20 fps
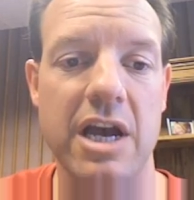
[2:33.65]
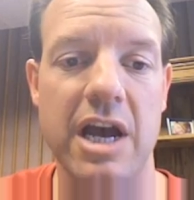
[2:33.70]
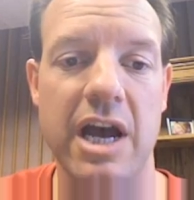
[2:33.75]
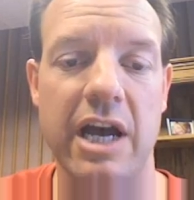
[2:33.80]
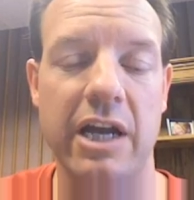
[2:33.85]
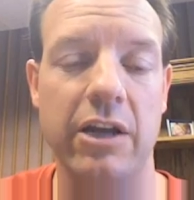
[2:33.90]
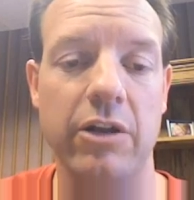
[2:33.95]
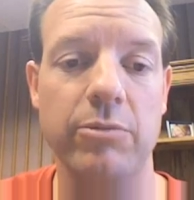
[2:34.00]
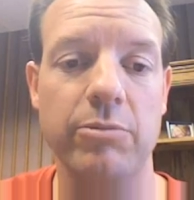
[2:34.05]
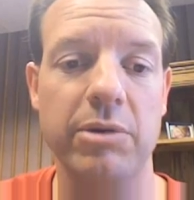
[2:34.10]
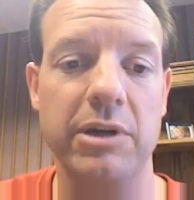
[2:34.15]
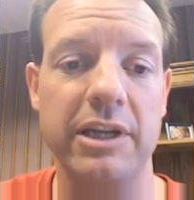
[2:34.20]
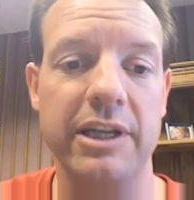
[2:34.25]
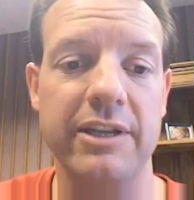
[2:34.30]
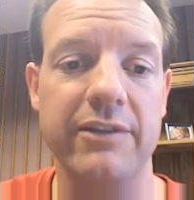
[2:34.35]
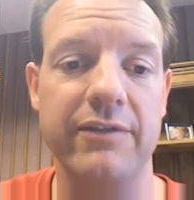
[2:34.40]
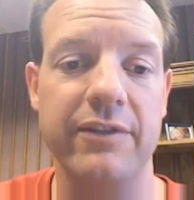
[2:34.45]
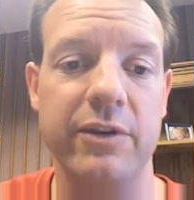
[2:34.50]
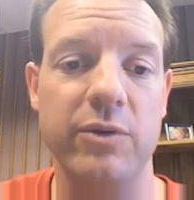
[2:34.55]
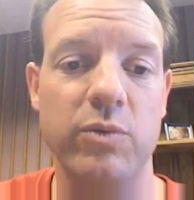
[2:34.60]
I don't
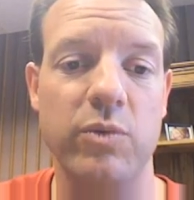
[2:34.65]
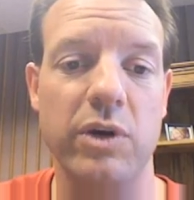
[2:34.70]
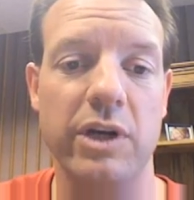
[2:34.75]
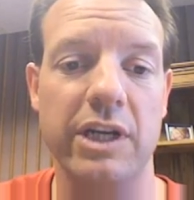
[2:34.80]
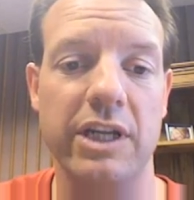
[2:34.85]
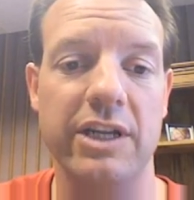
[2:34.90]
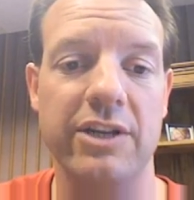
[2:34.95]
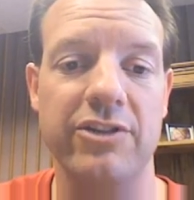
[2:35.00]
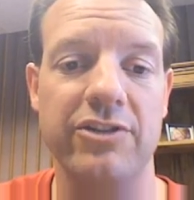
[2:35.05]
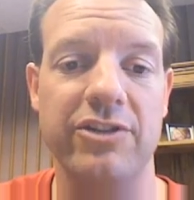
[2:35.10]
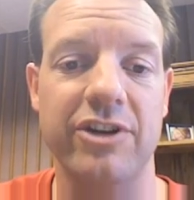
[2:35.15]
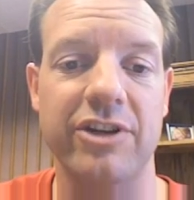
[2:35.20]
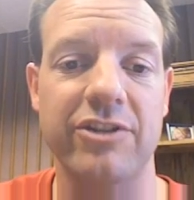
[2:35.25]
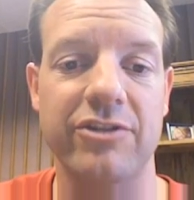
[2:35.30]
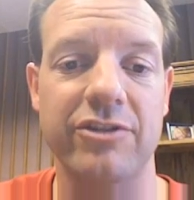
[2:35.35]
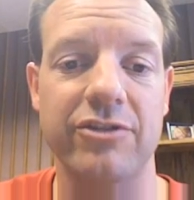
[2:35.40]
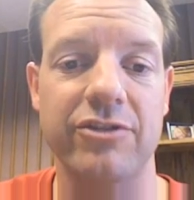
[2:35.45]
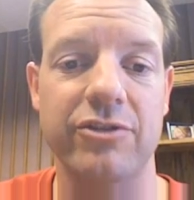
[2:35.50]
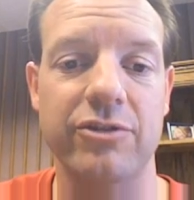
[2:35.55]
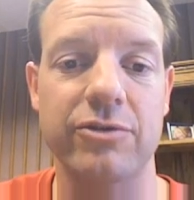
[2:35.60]
believe that one can judge
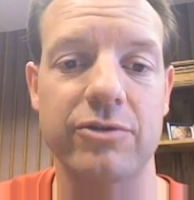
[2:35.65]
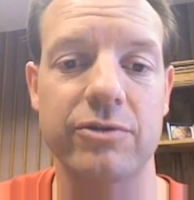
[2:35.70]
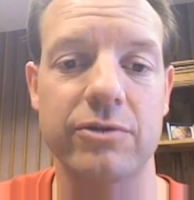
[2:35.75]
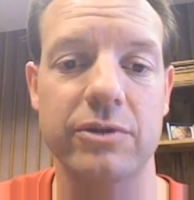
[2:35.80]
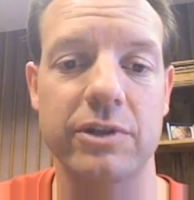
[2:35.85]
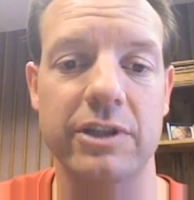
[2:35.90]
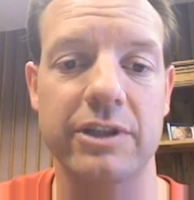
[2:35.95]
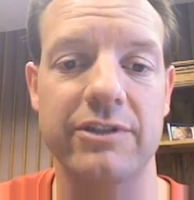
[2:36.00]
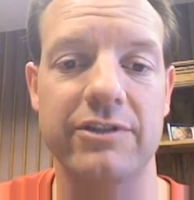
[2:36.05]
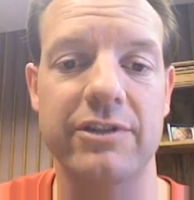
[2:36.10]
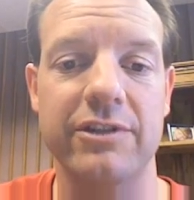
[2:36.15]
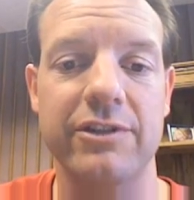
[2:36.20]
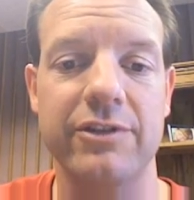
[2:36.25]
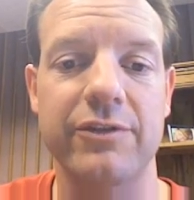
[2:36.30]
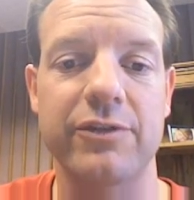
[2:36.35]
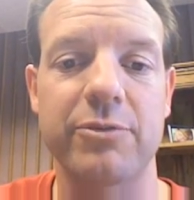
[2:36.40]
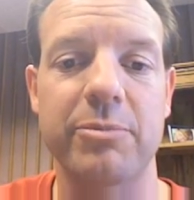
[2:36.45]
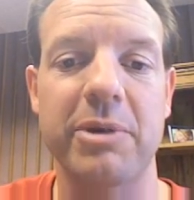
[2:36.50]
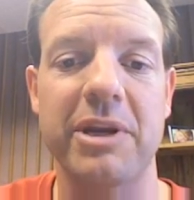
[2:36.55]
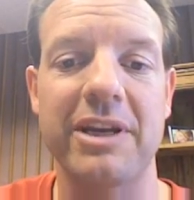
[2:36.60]
a school until
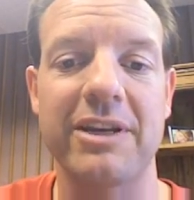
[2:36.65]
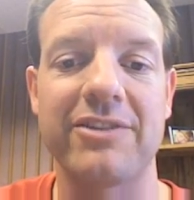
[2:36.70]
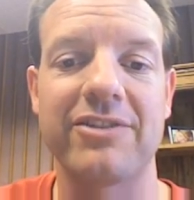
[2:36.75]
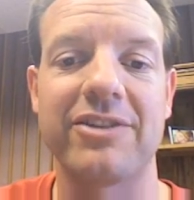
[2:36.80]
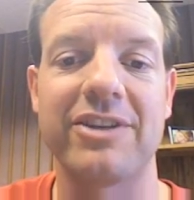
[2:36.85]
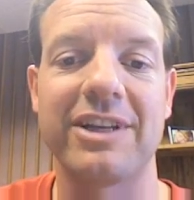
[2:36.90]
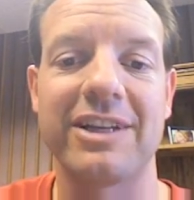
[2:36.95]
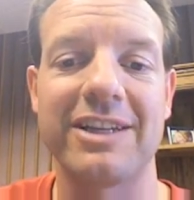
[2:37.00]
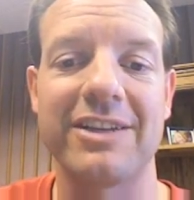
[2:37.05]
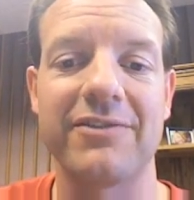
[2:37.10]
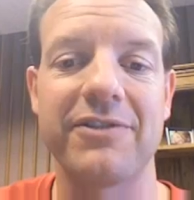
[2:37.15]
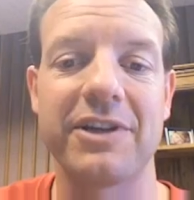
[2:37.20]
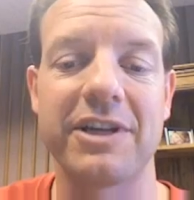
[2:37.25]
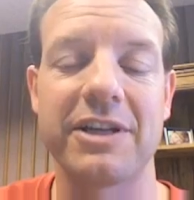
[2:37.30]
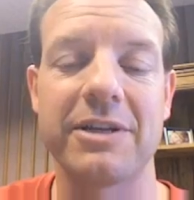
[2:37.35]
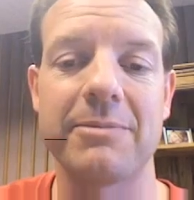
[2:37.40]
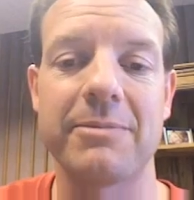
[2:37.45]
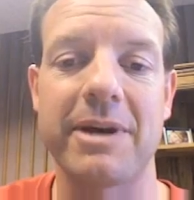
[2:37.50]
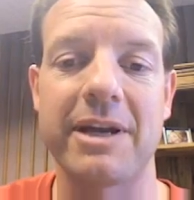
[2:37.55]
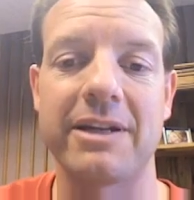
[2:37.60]
you've spent a
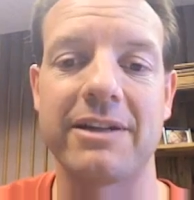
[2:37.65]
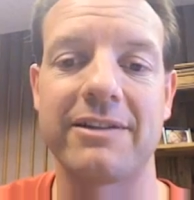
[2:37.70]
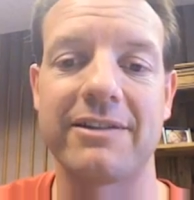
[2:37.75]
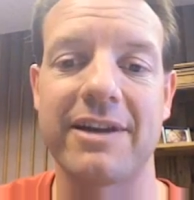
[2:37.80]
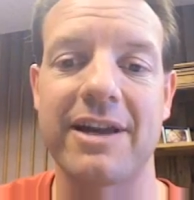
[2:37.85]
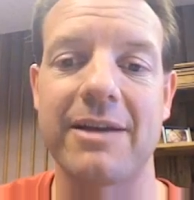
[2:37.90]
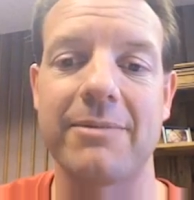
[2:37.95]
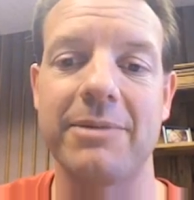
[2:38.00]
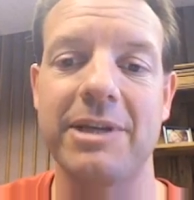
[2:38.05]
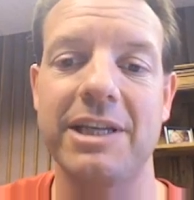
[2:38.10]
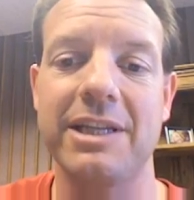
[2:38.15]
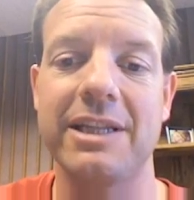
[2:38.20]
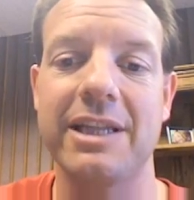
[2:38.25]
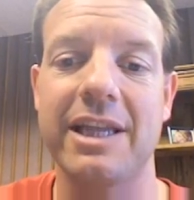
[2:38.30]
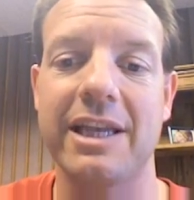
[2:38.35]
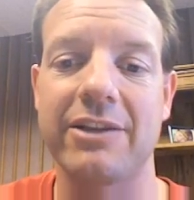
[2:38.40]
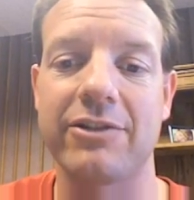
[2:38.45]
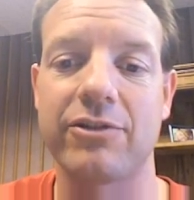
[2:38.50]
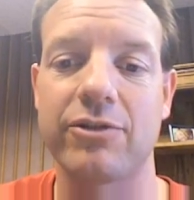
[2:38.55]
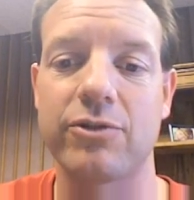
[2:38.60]
significant amount of time in
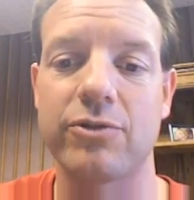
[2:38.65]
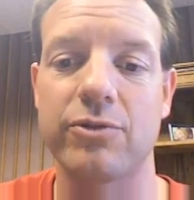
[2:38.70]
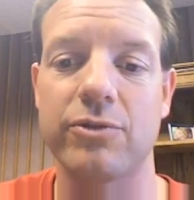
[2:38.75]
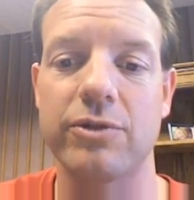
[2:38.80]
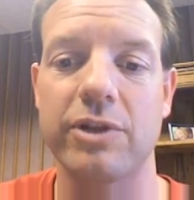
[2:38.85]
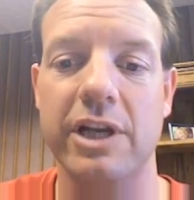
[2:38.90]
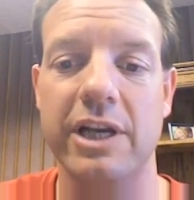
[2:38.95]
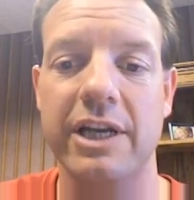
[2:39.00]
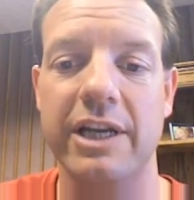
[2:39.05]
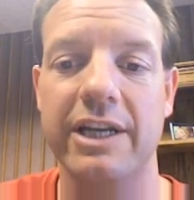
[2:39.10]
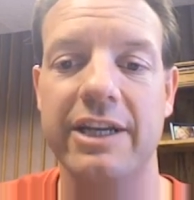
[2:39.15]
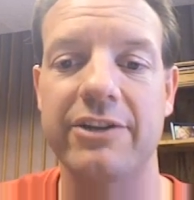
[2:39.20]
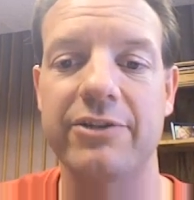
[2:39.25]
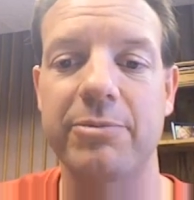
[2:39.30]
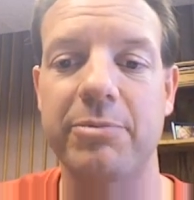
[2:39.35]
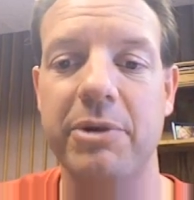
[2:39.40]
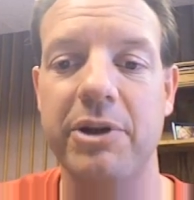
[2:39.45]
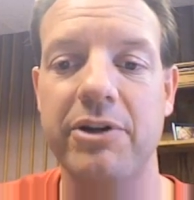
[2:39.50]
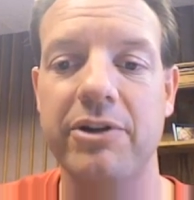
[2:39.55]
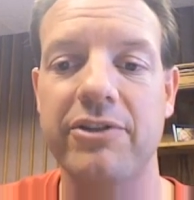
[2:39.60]
that school,
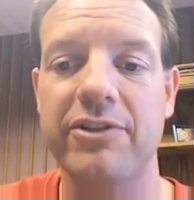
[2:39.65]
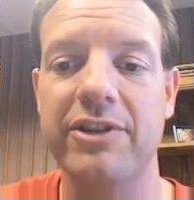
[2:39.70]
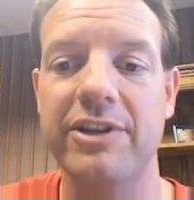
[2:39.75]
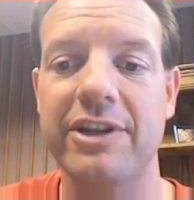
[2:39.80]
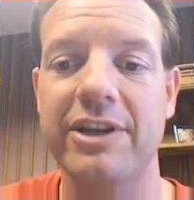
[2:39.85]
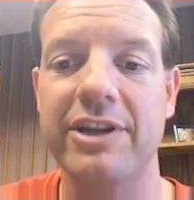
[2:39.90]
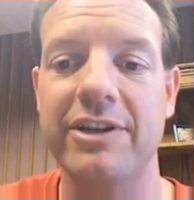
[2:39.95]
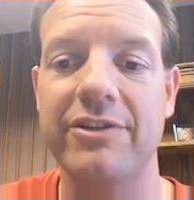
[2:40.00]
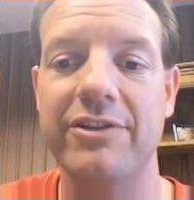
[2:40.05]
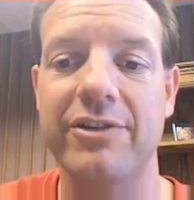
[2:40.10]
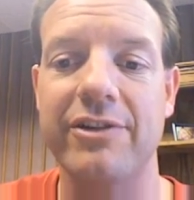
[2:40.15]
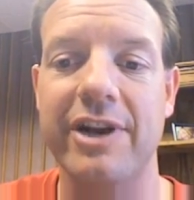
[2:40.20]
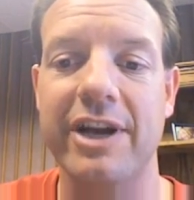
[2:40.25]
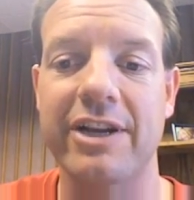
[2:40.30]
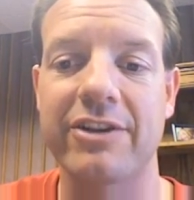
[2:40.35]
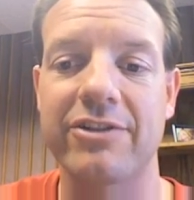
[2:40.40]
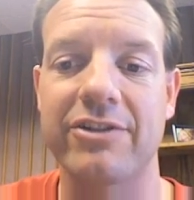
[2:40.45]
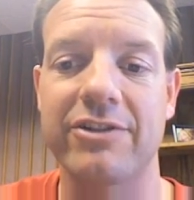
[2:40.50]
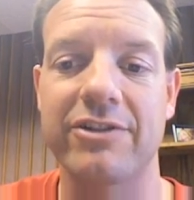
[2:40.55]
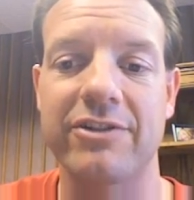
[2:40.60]
experiencing the
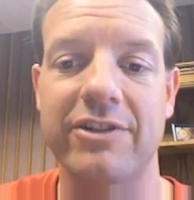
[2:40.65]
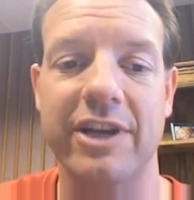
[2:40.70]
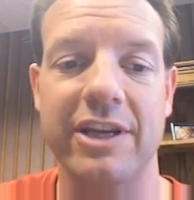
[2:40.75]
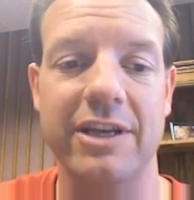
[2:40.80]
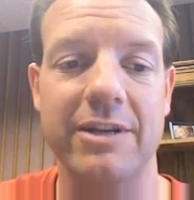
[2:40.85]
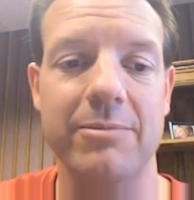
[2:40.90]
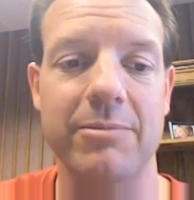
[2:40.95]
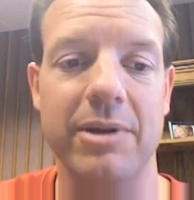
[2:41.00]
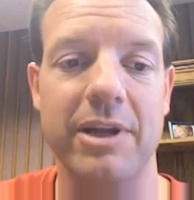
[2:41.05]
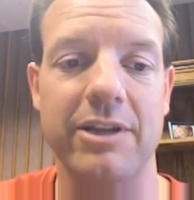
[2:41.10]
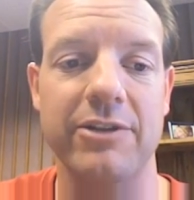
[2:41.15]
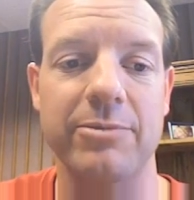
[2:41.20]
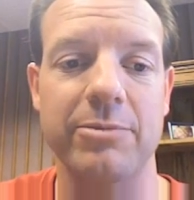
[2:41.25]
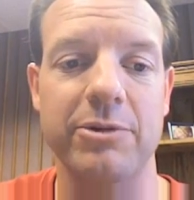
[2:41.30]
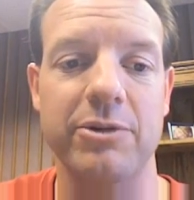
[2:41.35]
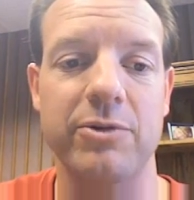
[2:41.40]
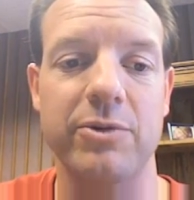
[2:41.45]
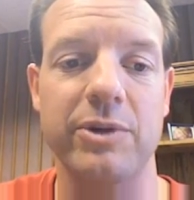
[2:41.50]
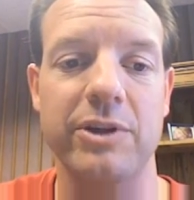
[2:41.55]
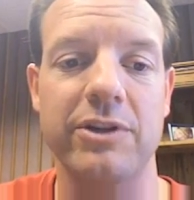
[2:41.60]
interactions taking place
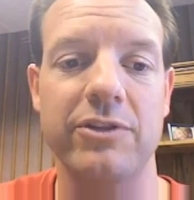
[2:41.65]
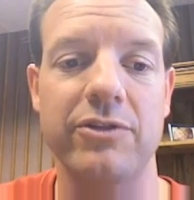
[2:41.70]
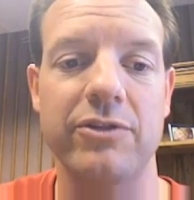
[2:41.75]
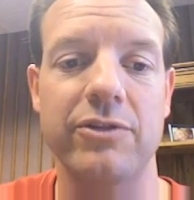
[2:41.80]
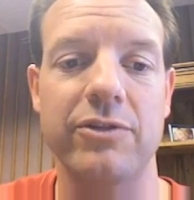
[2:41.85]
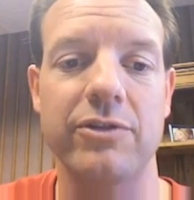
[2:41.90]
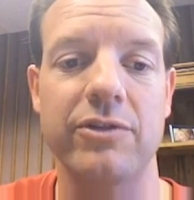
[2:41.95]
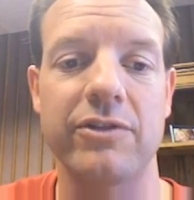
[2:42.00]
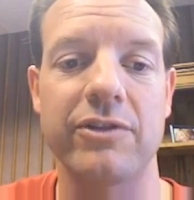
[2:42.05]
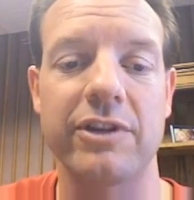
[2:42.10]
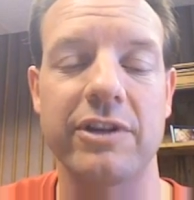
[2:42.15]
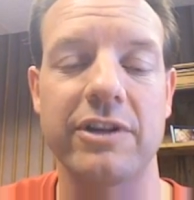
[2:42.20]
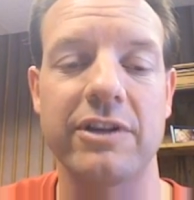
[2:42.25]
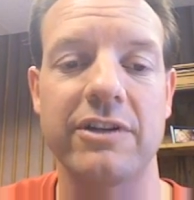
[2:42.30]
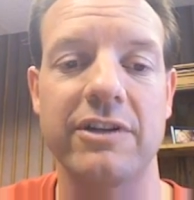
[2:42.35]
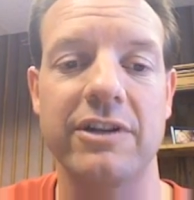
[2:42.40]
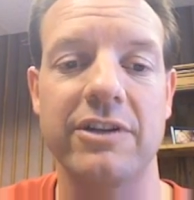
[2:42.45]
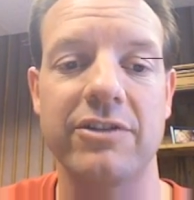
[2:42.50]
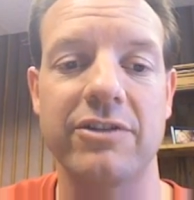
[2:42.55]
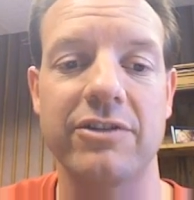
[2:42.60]
between the students and the
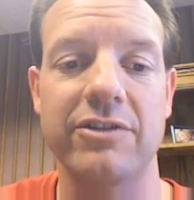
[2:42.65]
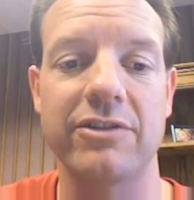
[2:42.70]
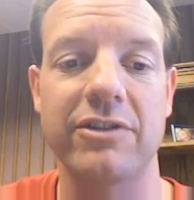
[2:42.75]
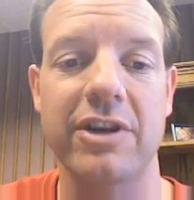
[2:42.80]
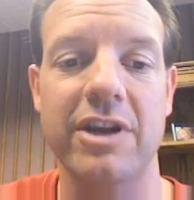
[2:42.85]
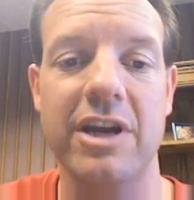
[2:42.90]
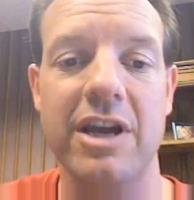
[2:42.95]
teachers.